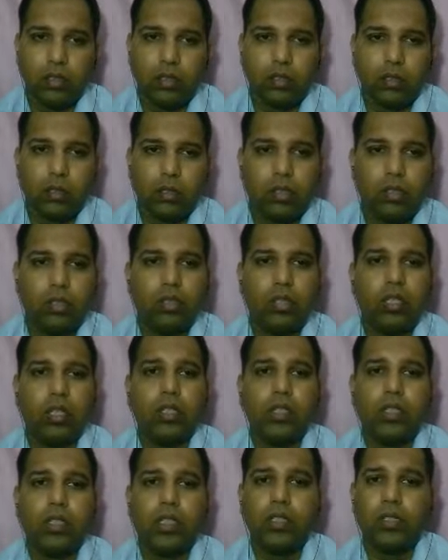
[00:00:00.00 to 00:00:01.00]
So
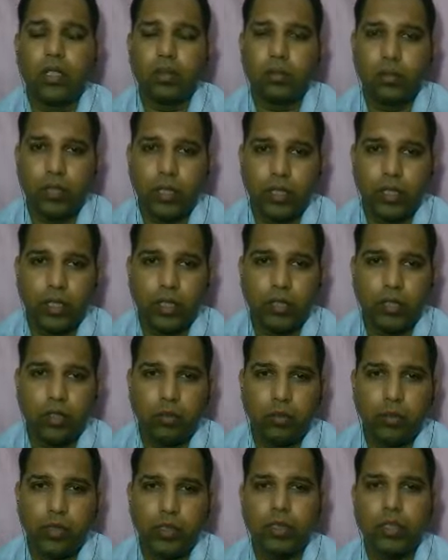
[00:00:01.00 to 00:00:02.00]
these laboratories
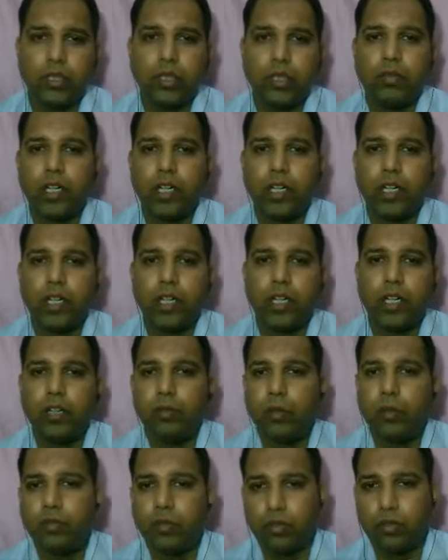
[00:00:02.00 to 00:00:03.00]
should be certified
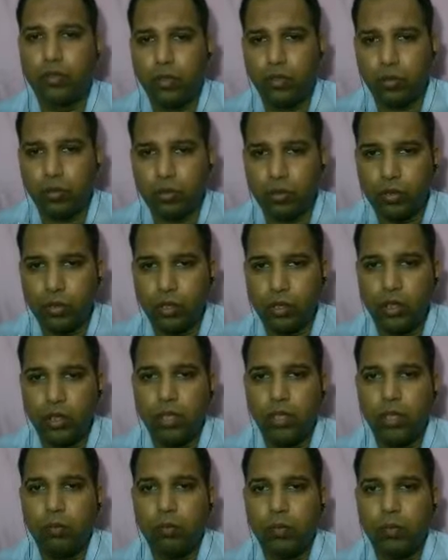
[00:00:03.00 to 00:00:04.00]
before use,
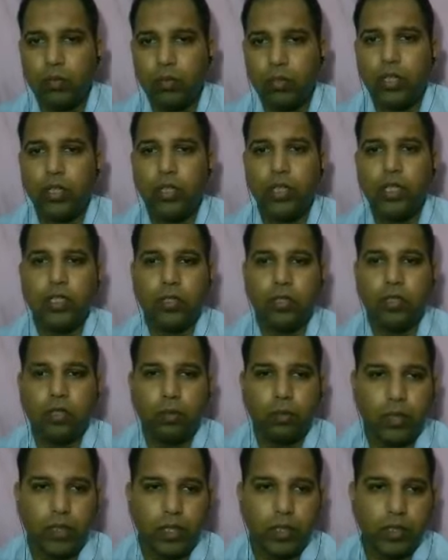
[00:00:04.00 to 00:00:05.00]
before initial
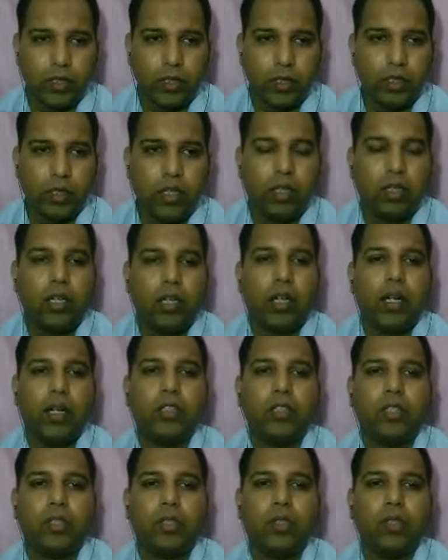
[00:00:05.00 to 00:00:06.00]
operation,
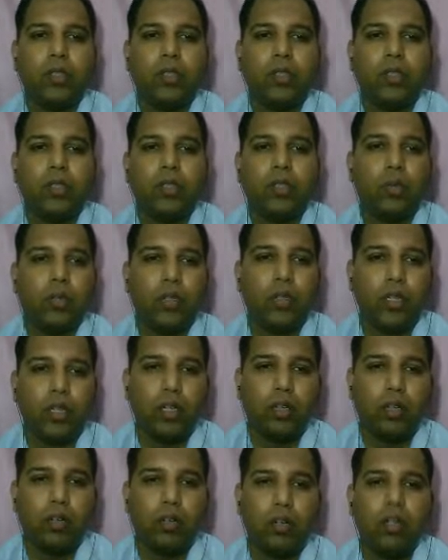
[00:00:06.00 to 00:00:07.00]
and subsequently
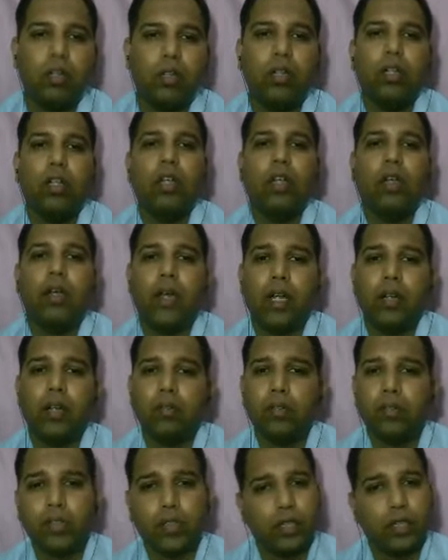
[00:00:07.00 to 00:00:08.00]
on annual
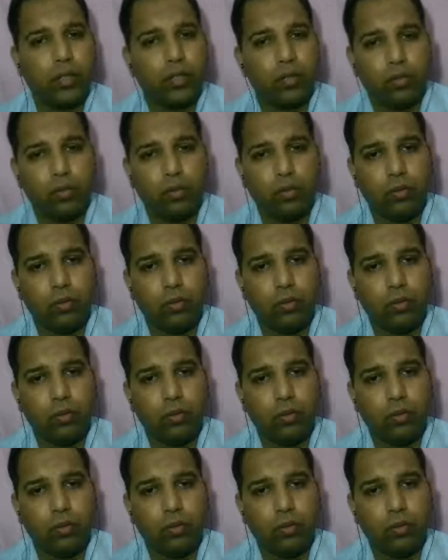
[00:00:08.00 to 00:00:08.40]
schedule.